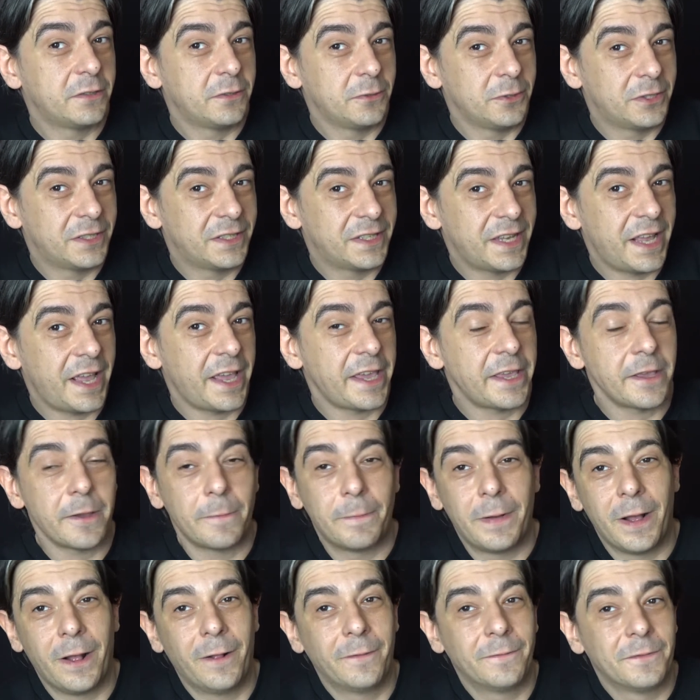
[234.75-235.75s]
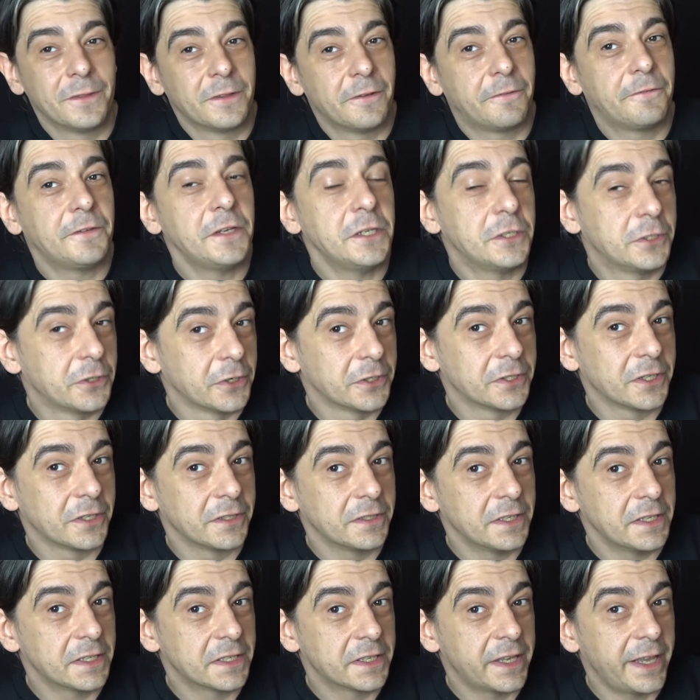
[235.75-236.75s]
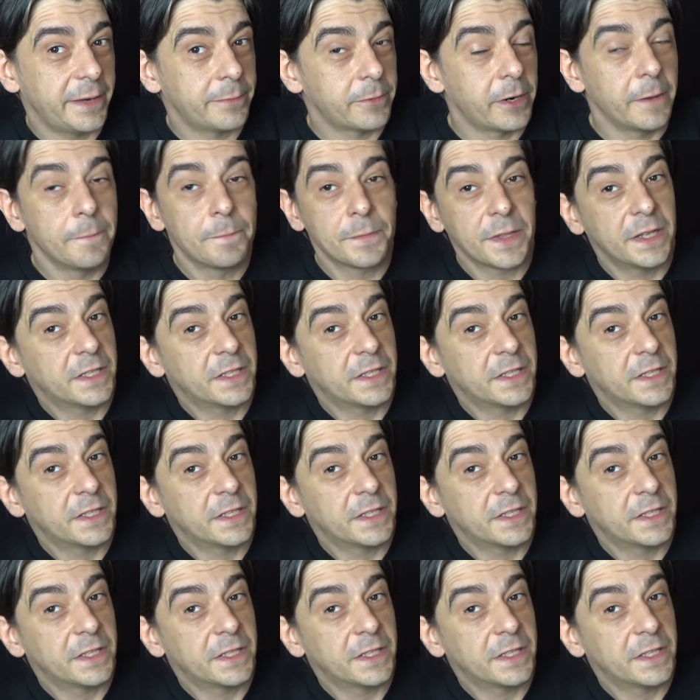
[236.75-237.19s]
to say about the features on this camera.